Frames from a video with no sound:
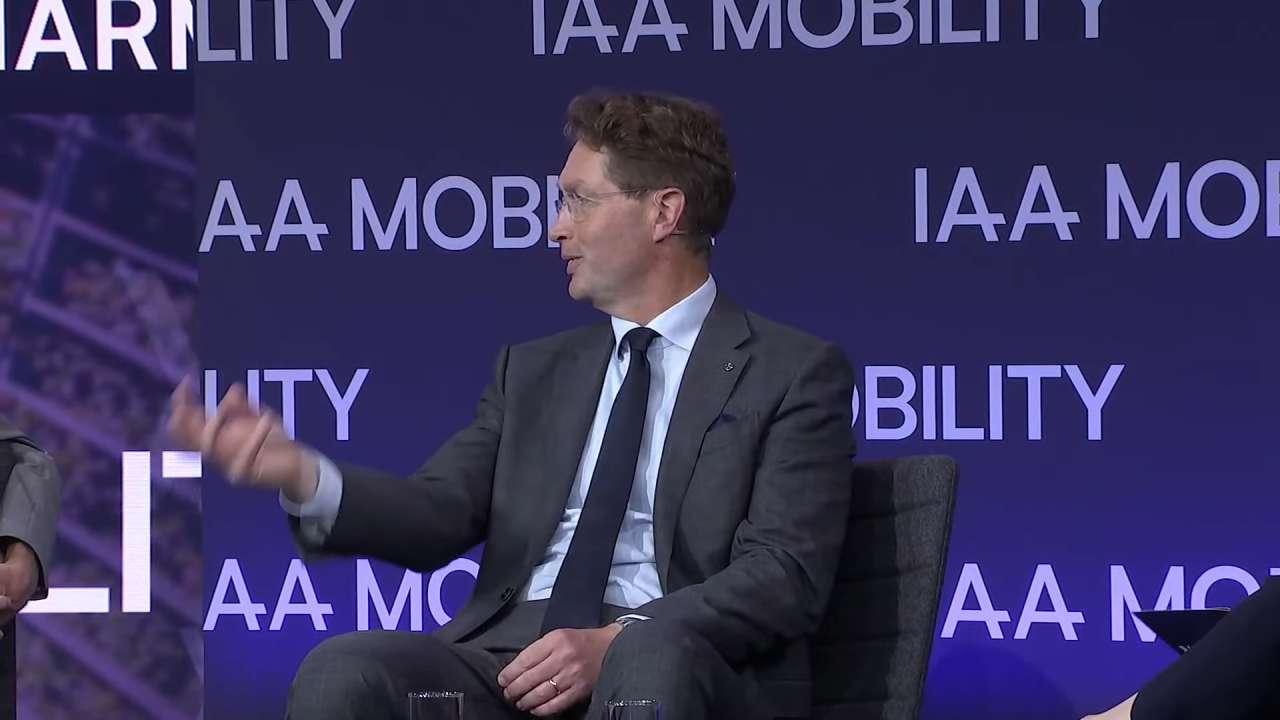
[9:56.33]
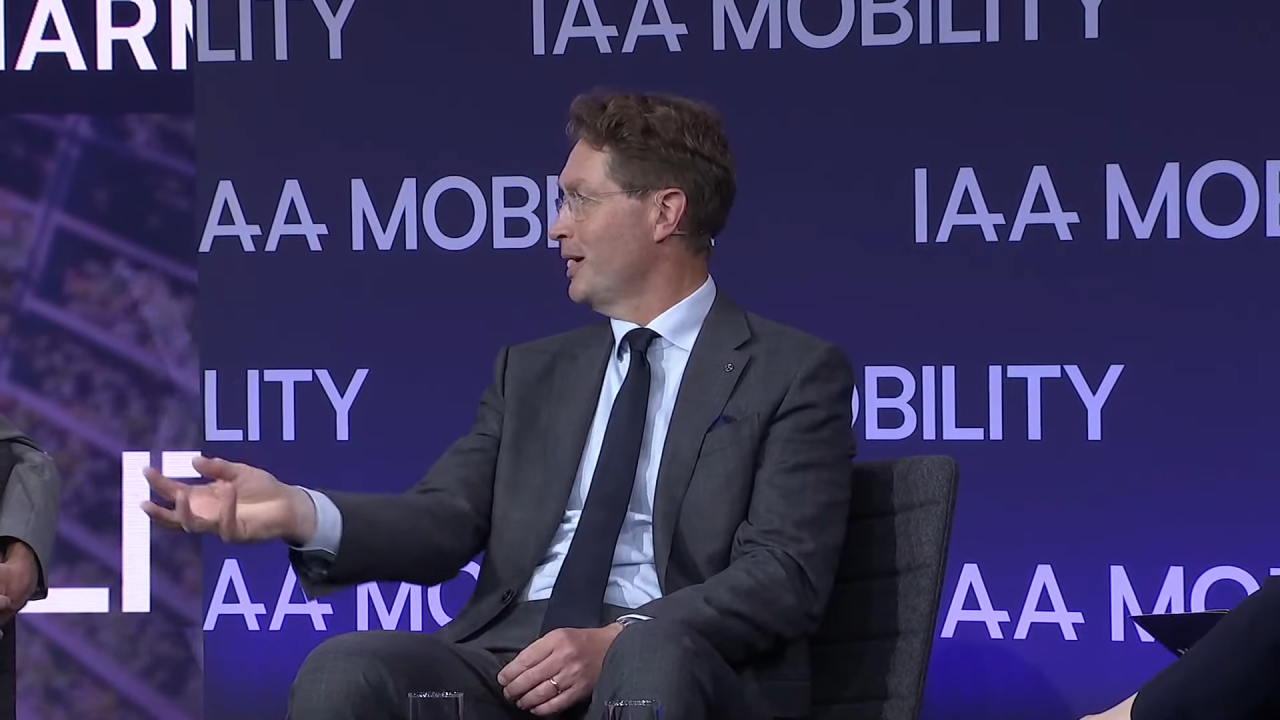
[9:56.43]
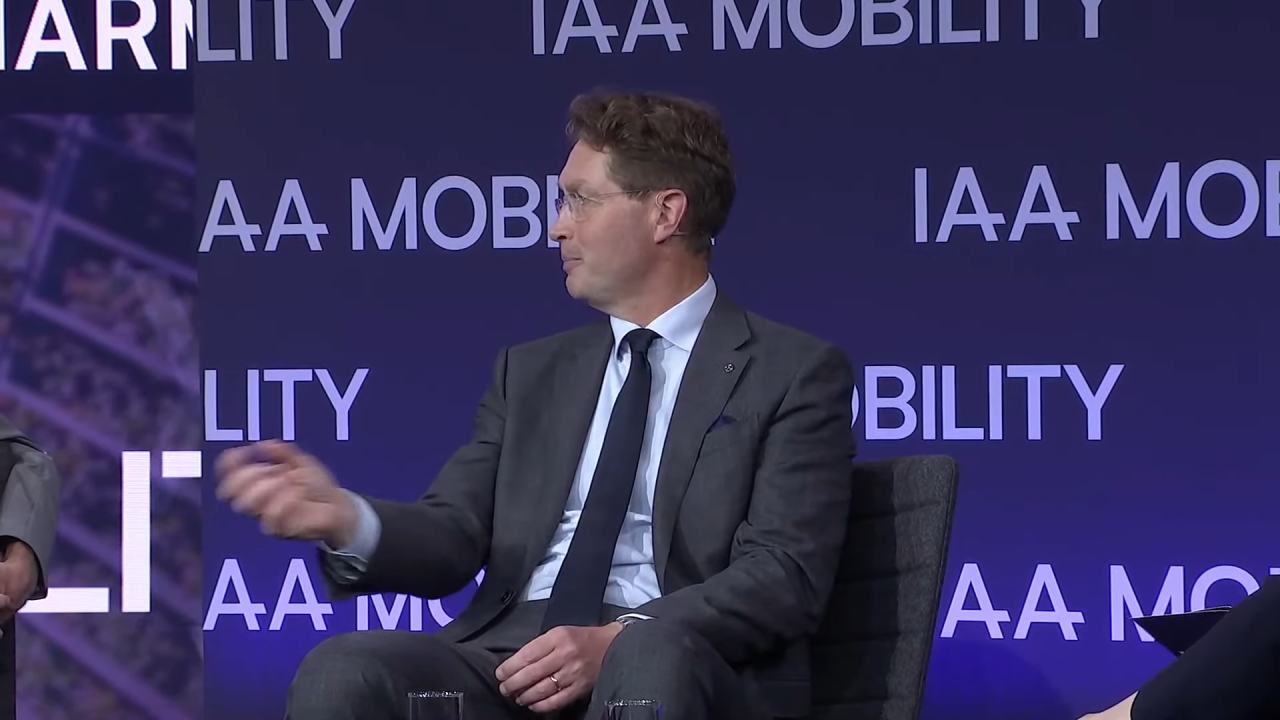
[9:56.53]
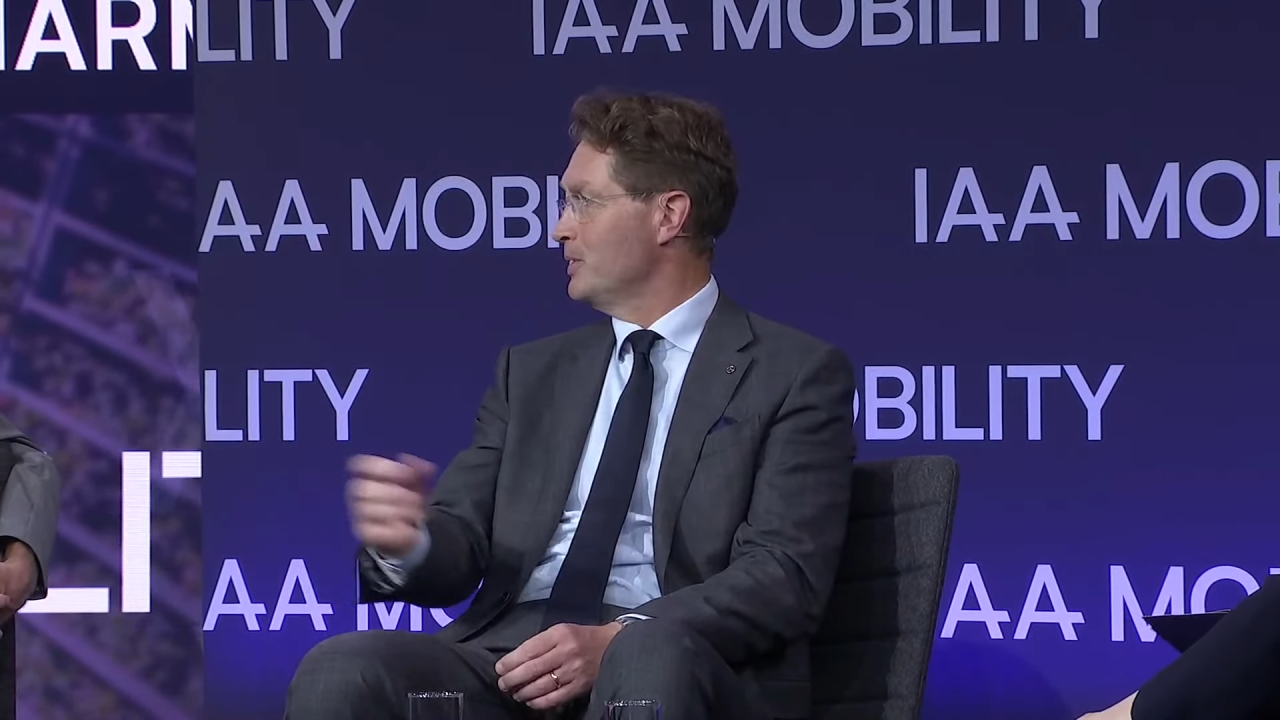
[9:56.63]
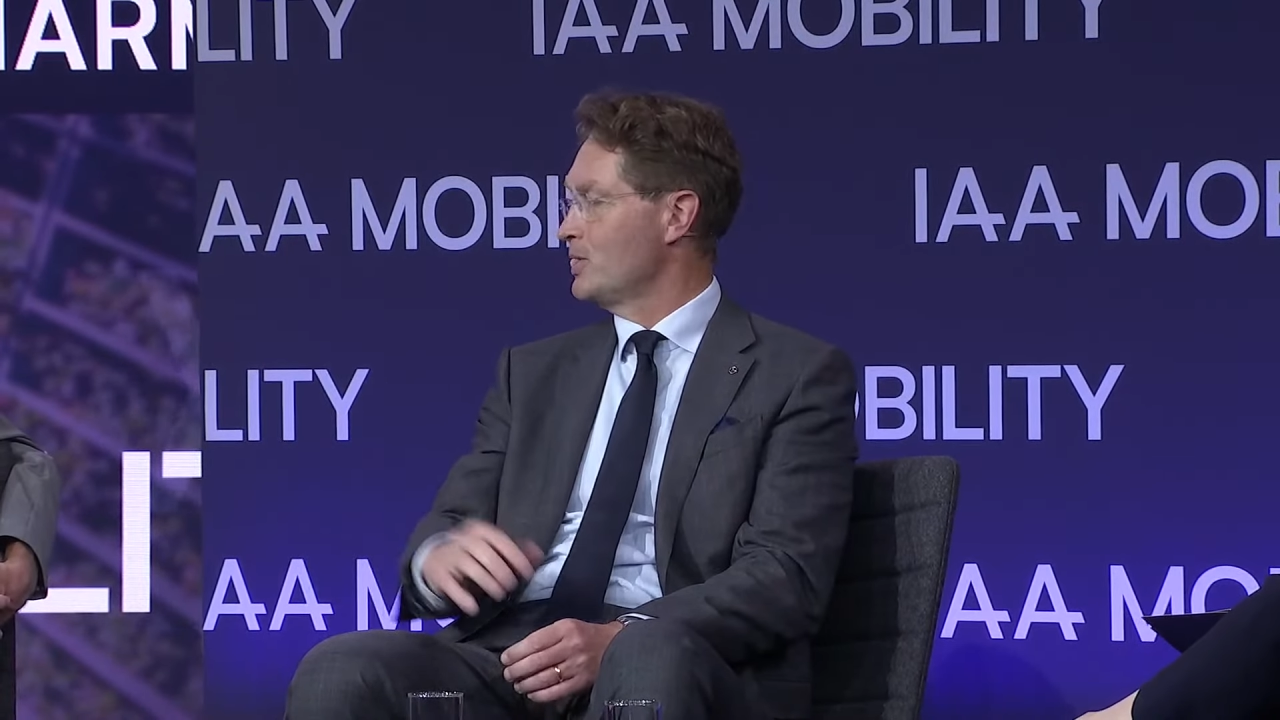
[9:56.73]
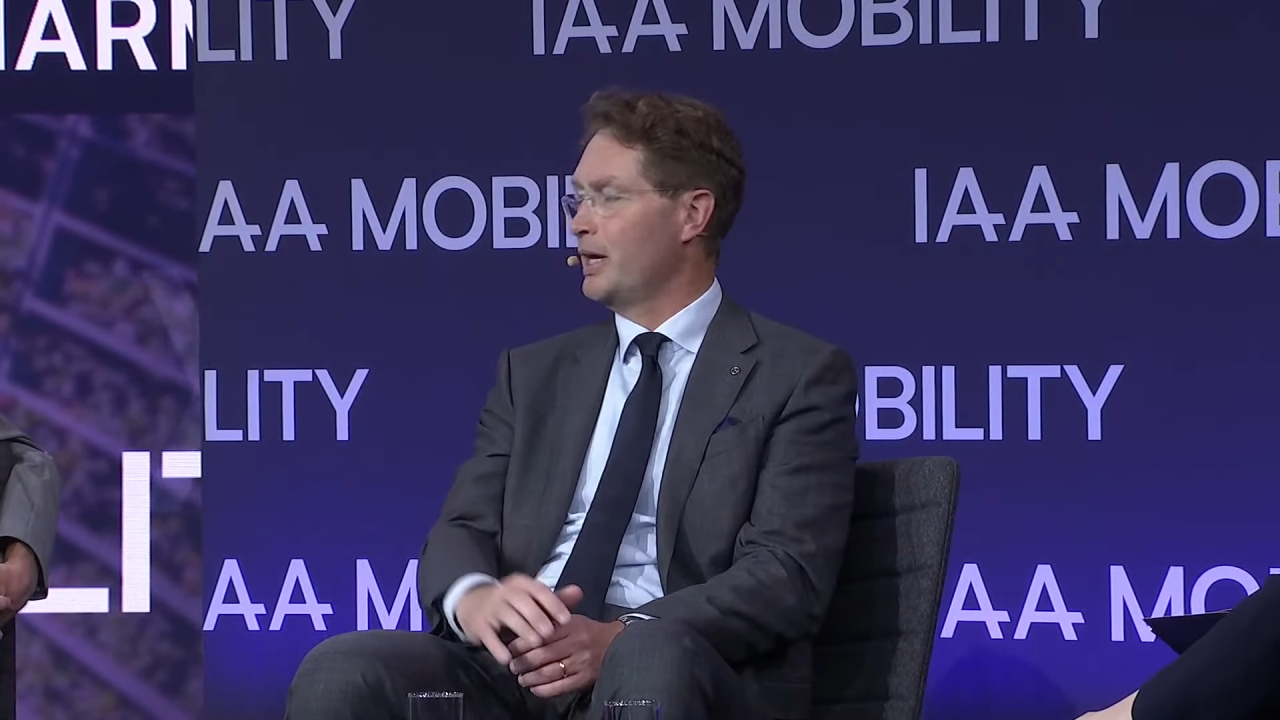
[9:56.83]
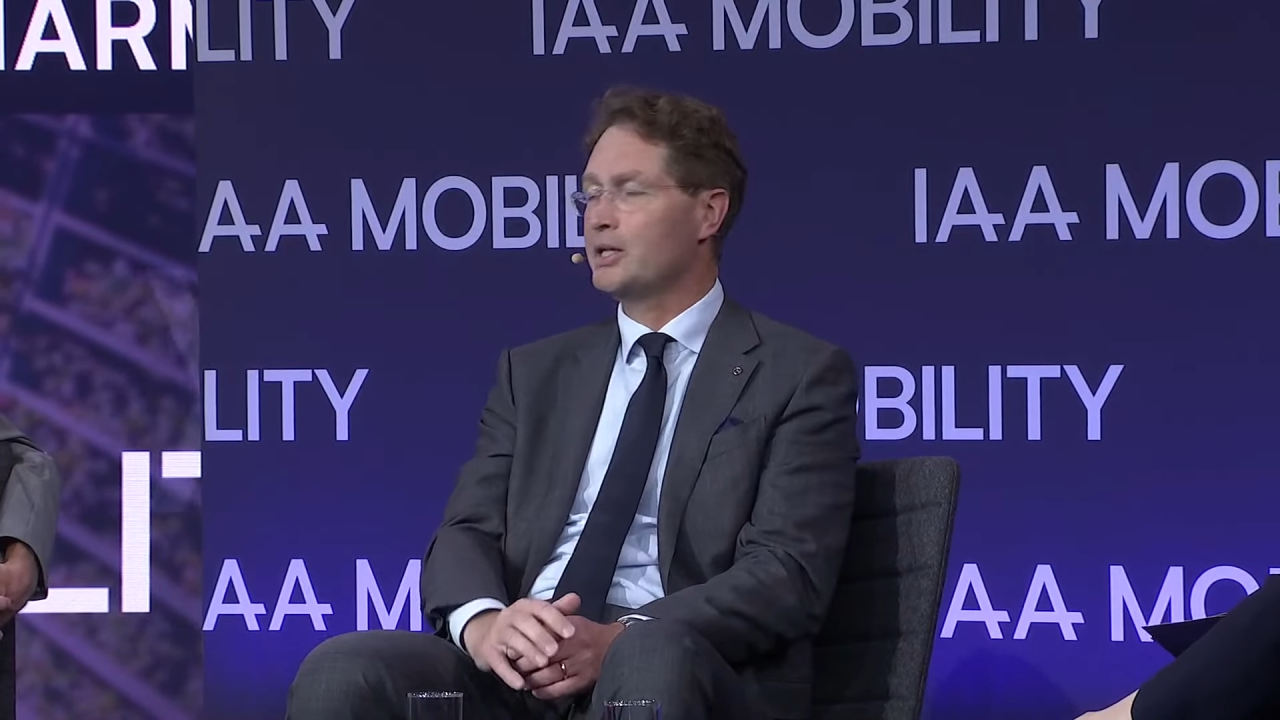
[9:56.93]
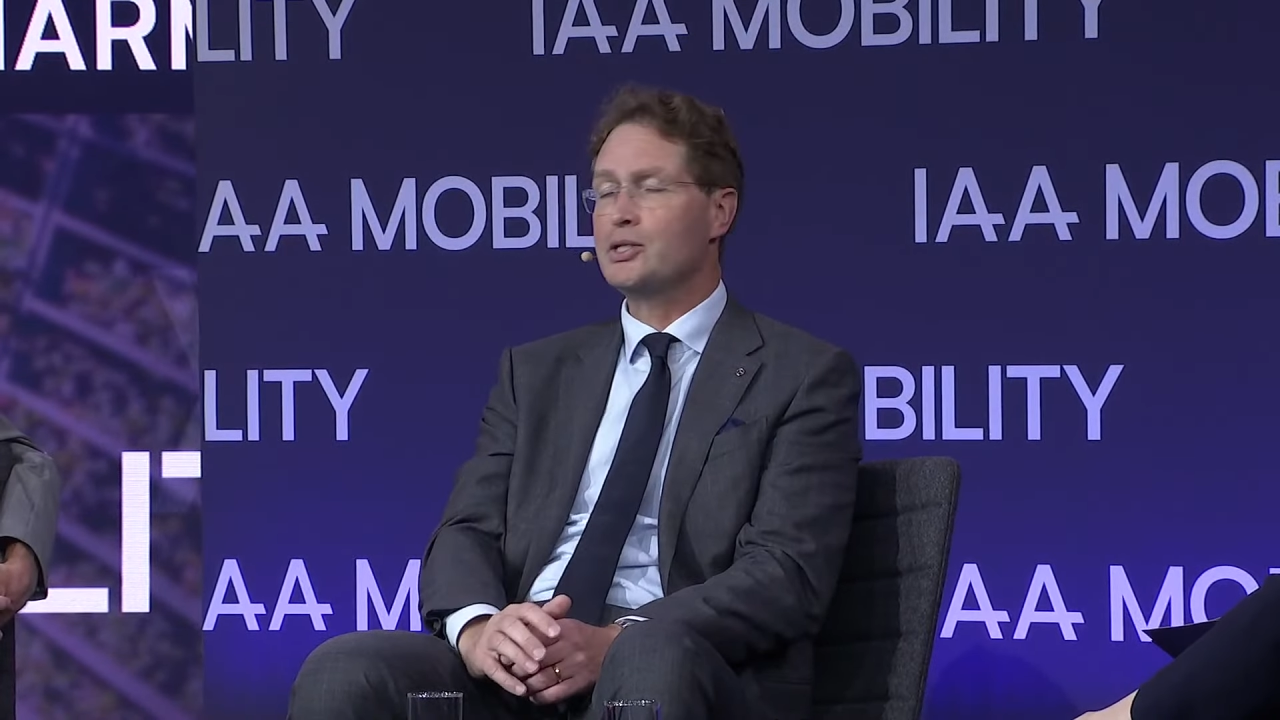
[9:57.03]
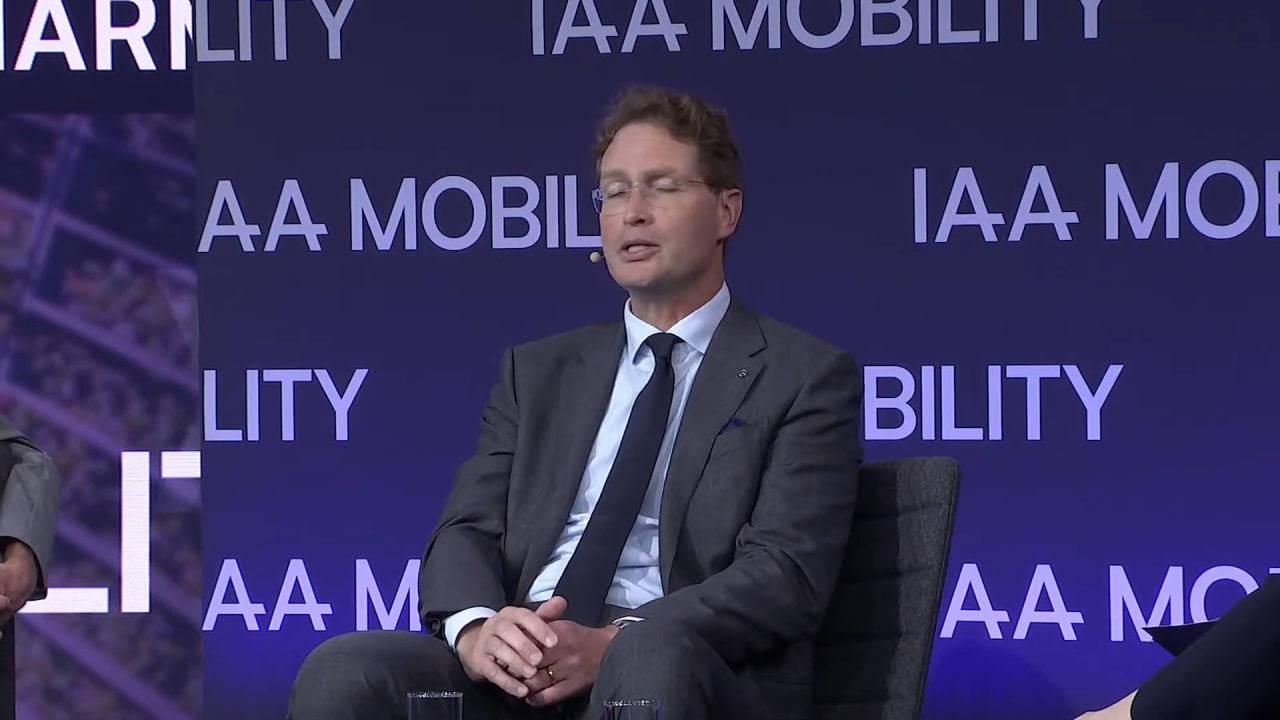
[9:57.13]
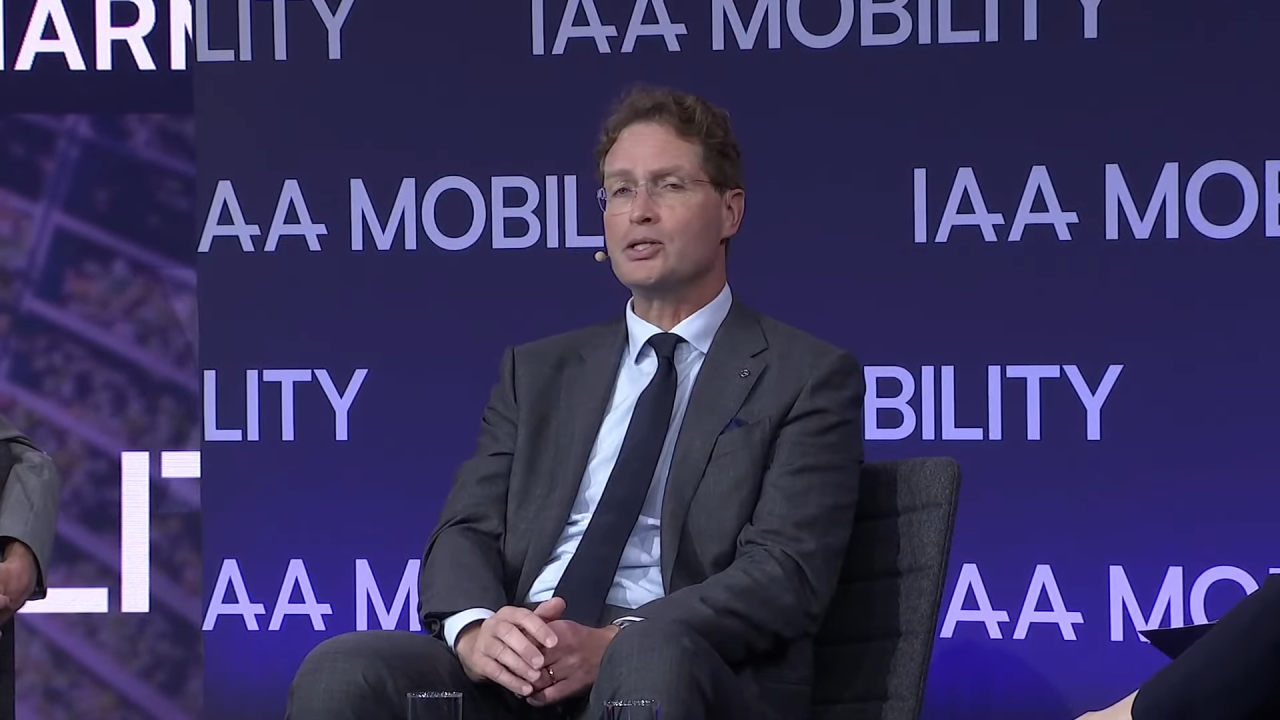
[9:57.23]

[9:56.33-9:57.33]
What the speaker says: what happens next,